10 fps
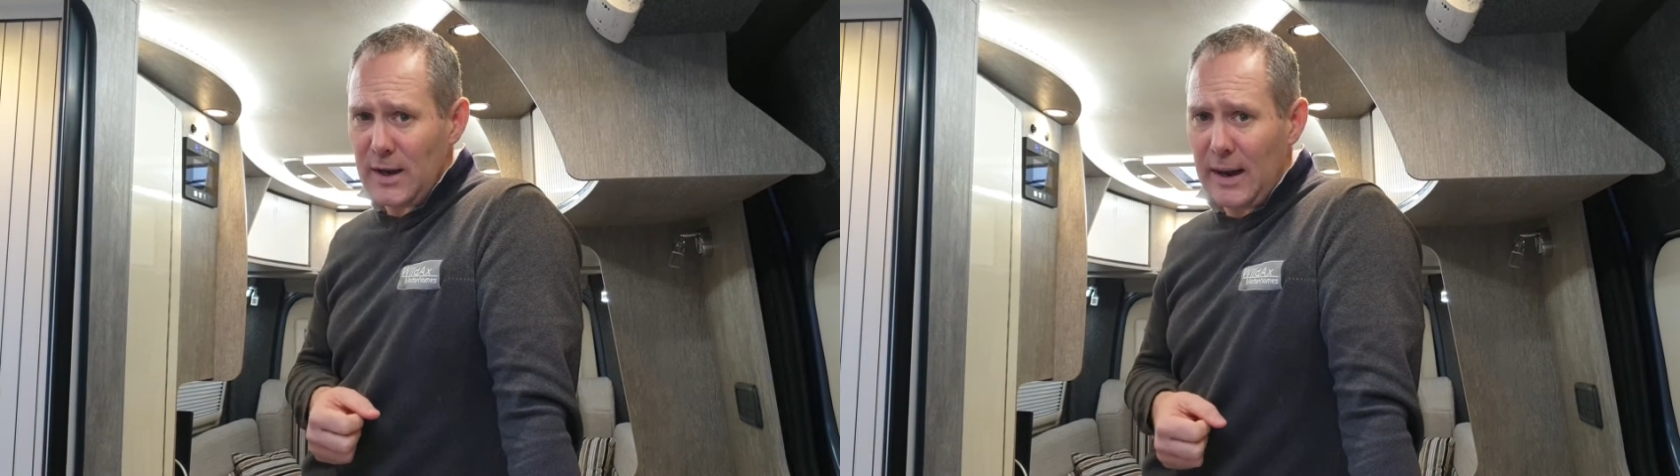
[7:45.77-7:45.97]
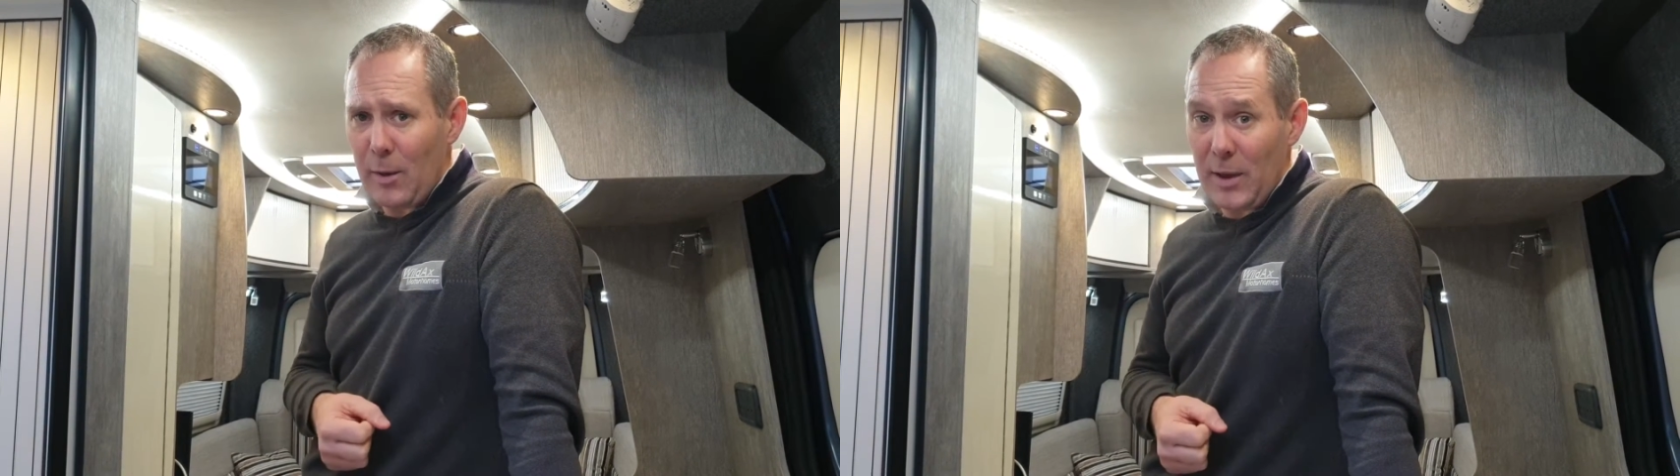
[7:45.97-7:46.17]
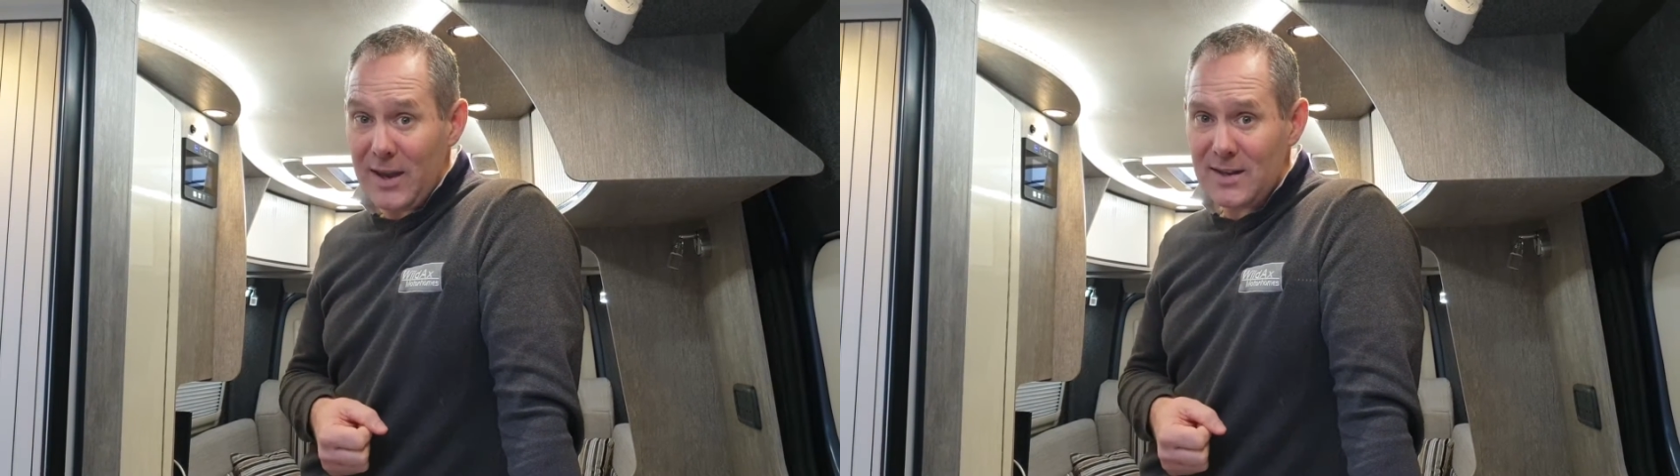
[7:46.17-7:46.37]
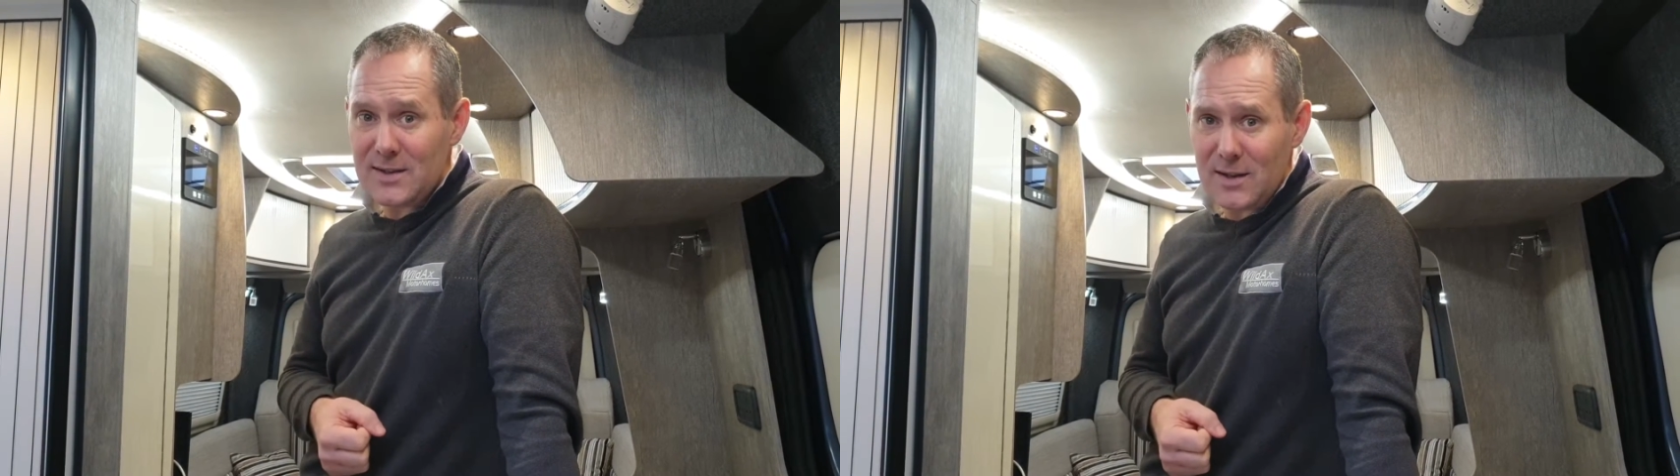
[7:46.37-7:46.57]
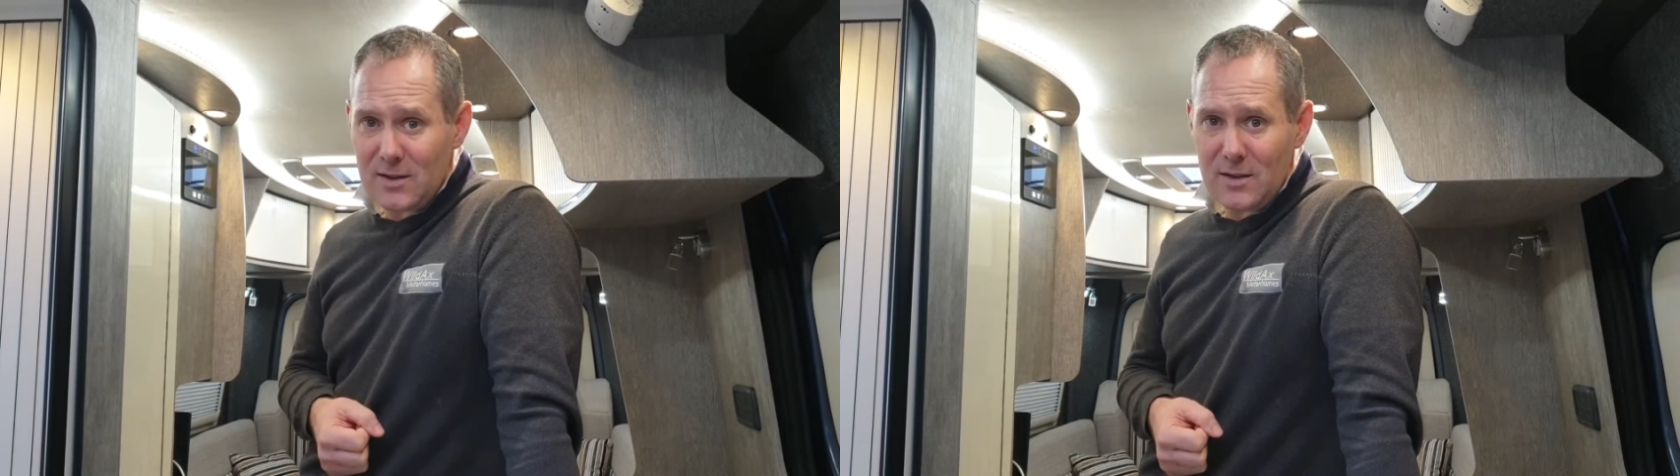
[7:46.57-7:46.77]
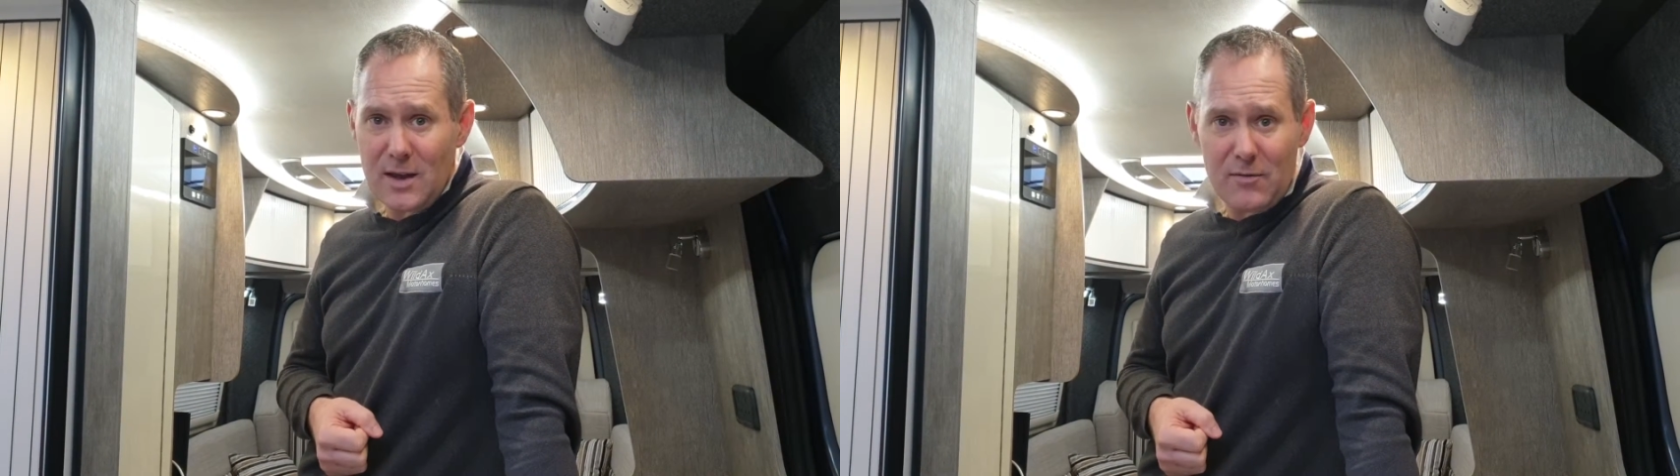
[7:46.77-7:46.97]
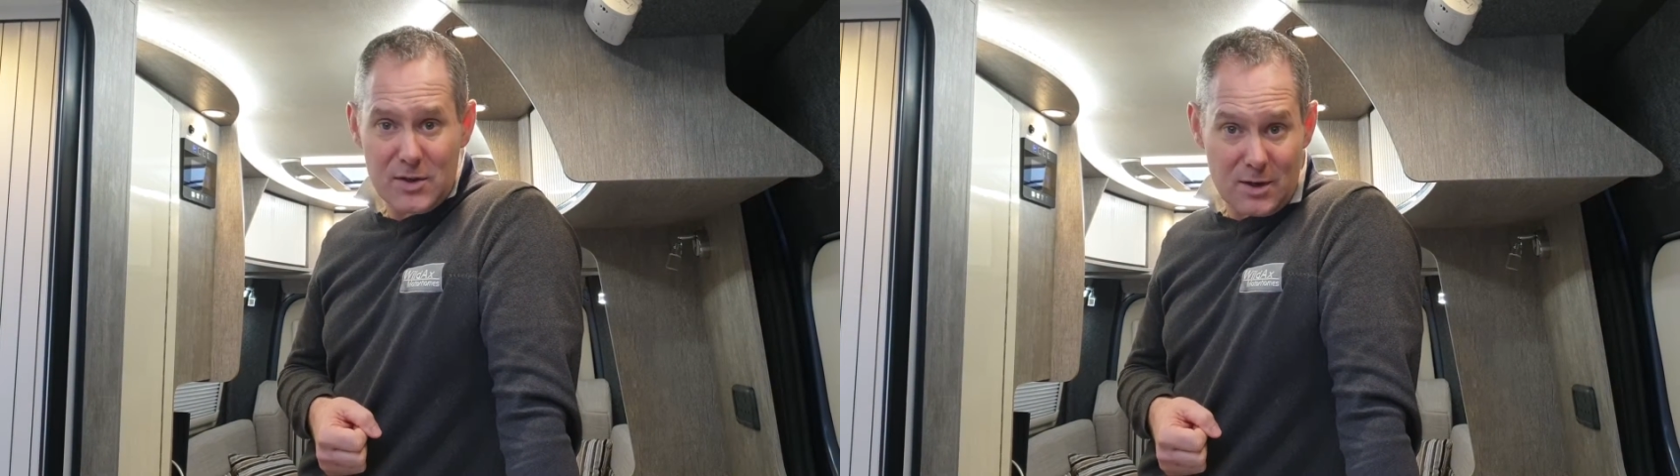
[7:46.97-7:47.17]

a little bit easier than the average